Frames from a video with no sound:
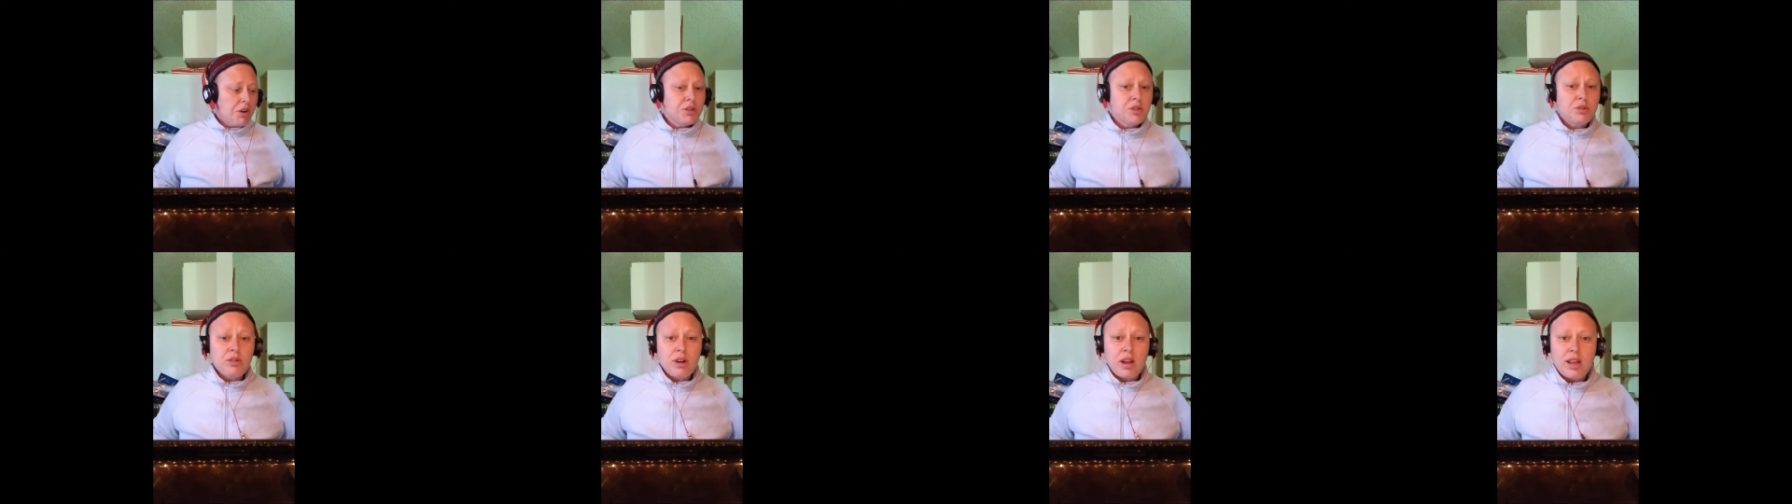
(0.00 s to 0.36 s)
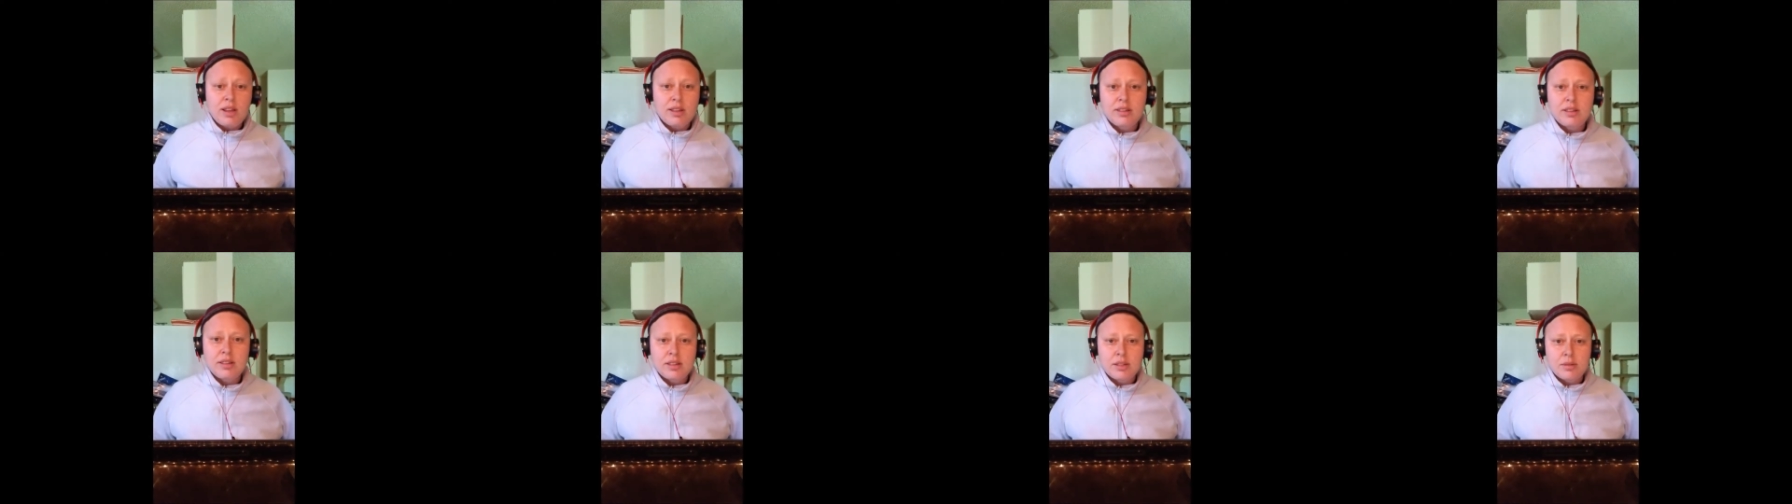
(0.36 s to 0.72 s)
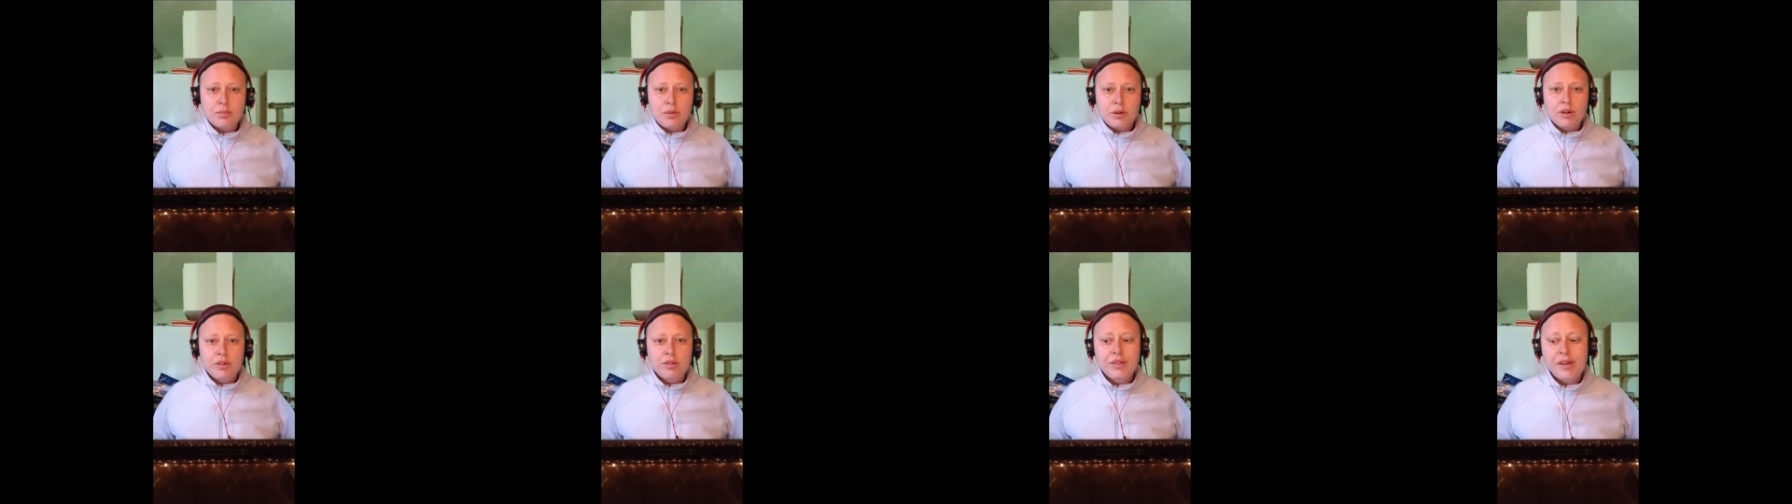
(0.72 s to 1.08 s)
Trust, it's a
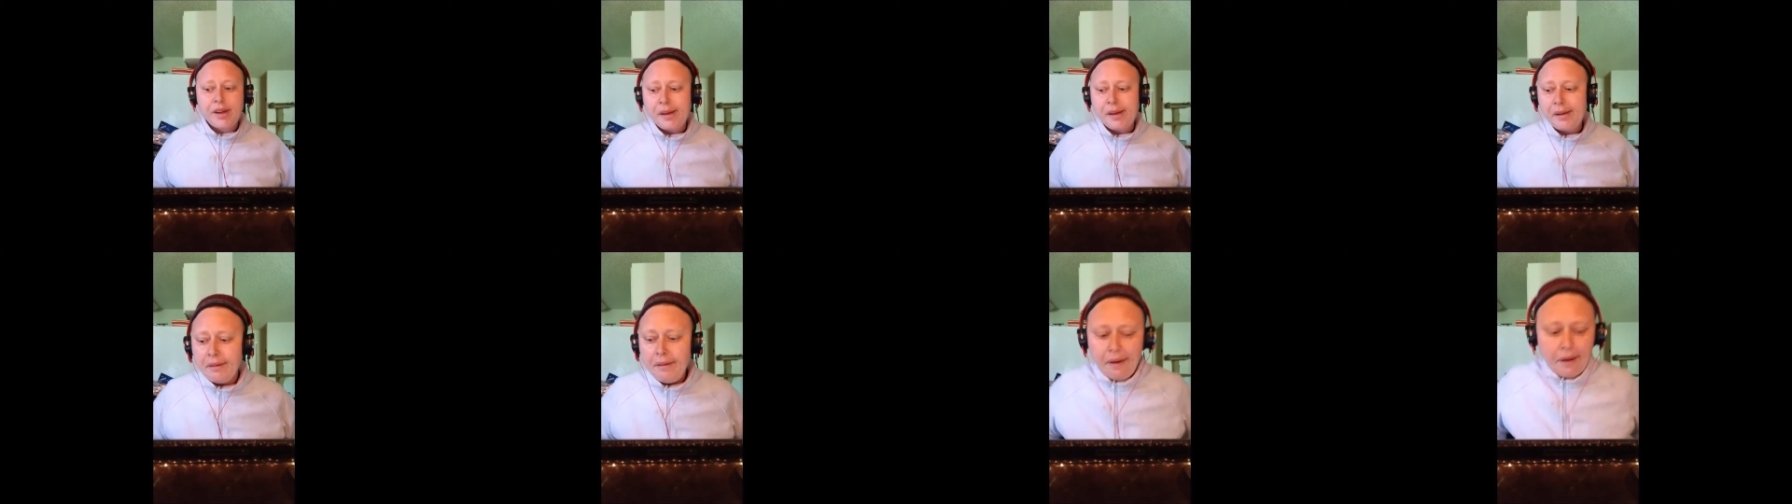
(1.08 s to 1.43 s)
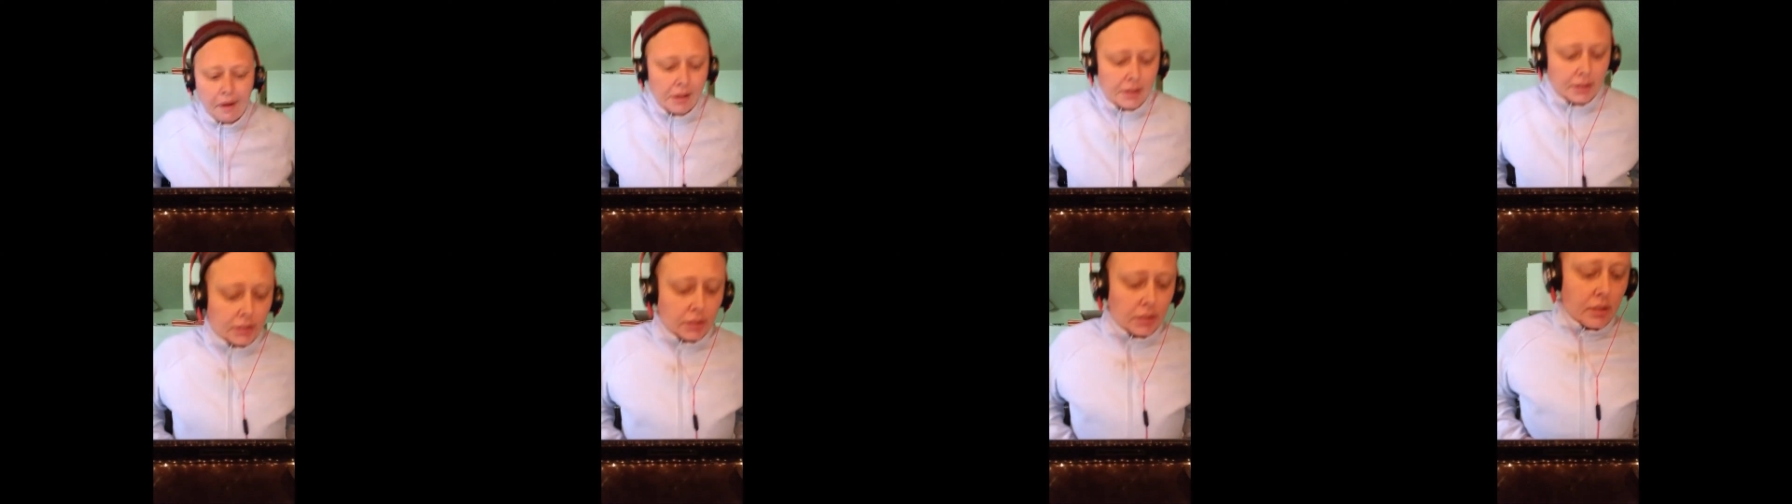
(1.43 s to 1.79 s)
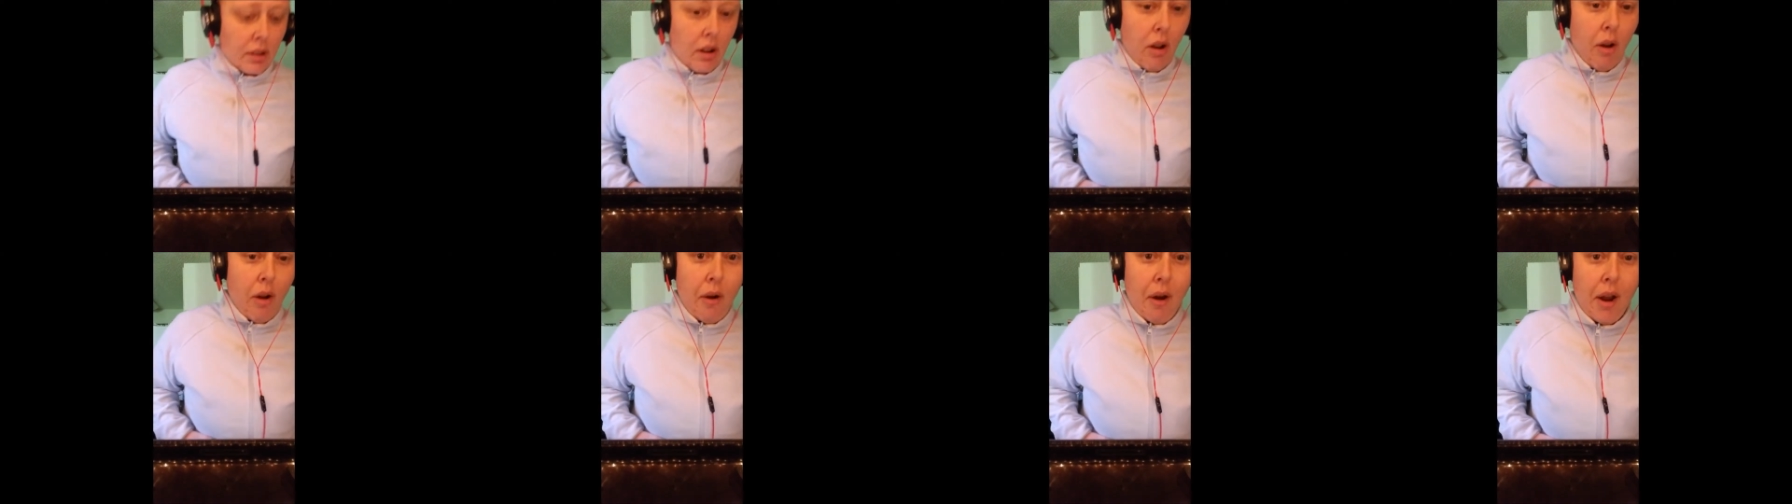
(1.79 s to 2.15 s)
pro thing.
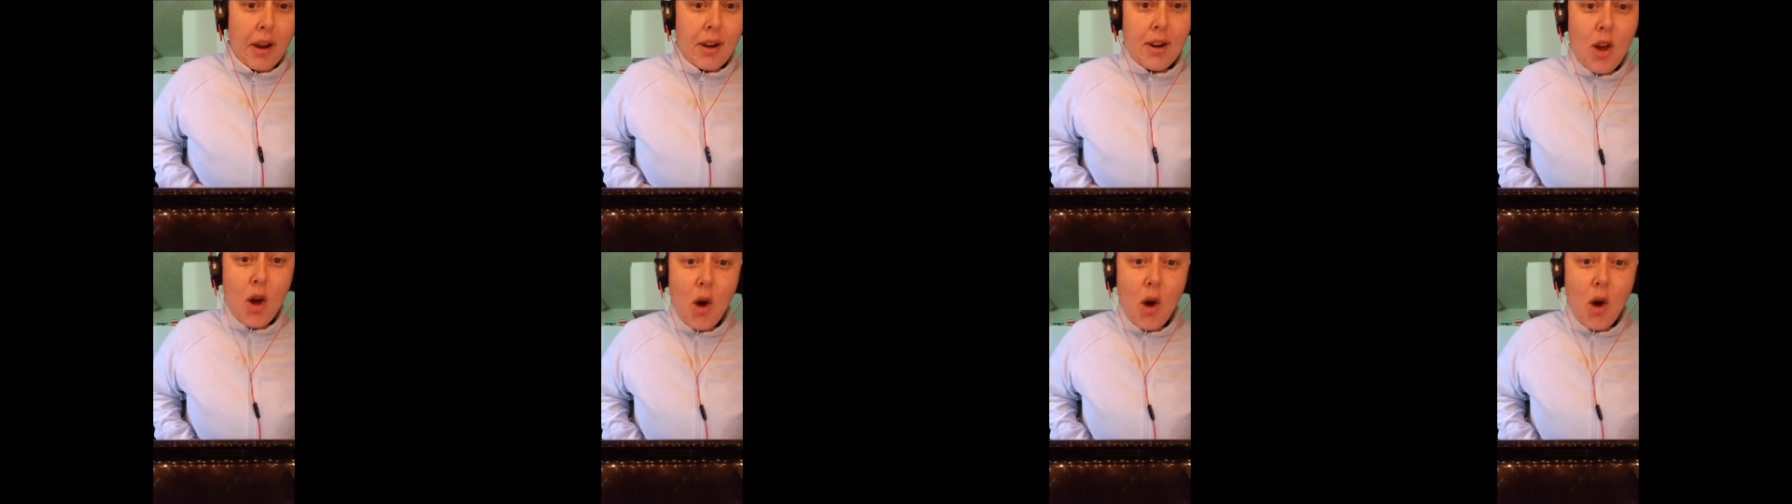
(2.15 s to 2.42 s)
All right.